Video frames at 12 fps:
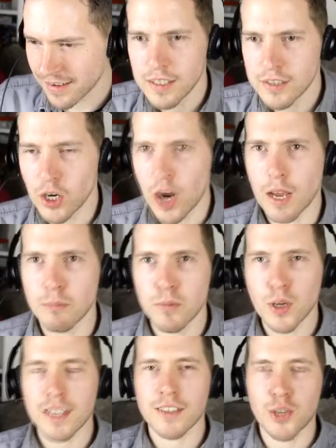Sorry, I'm
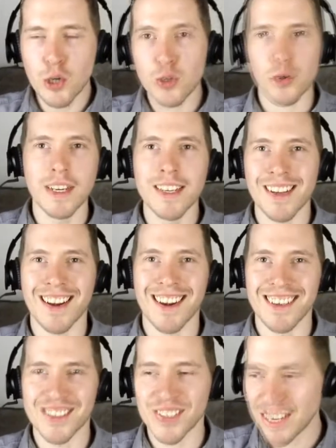look, there's two screens out
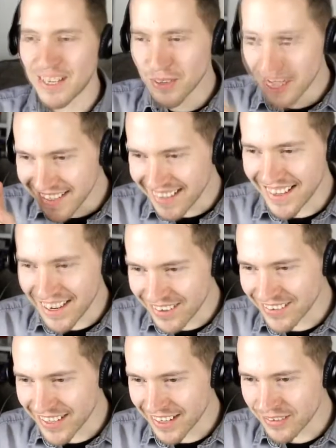here, so I'm looking at there
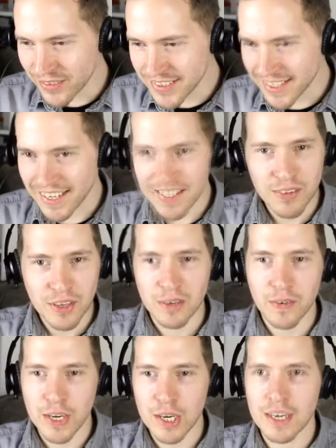for one second, and then looking
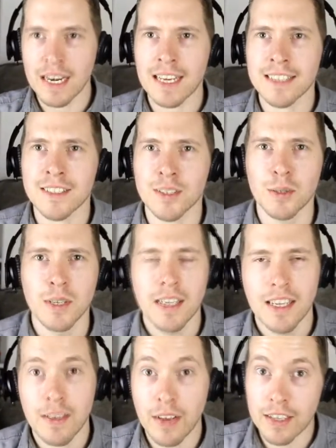over here next, so
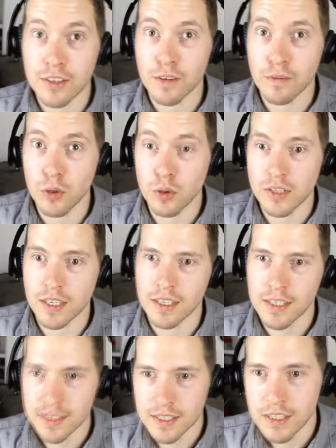if that gets
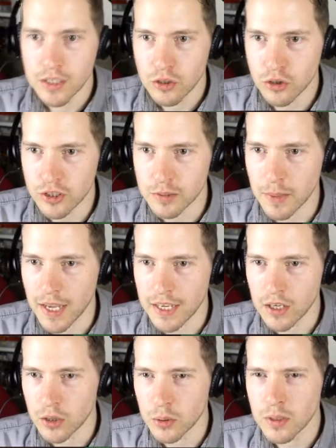confusing, trust me, I
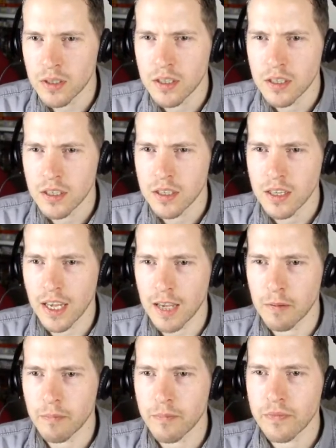know.
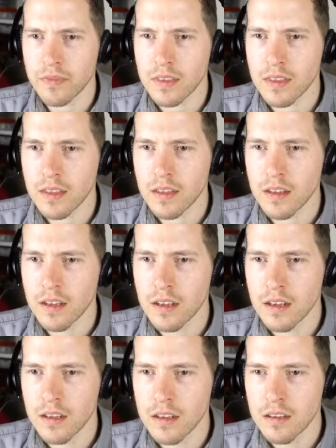Um,
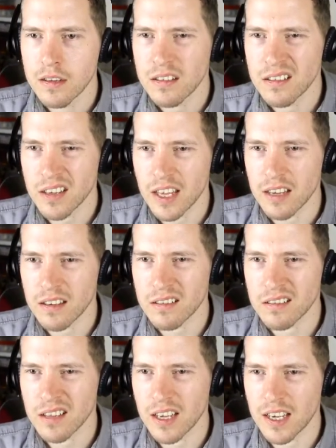okay,
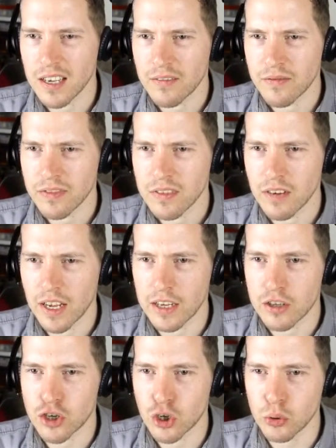uh, I
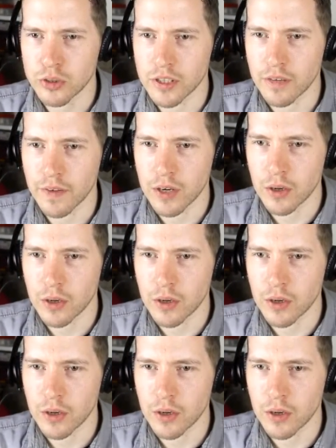can throw stuff, I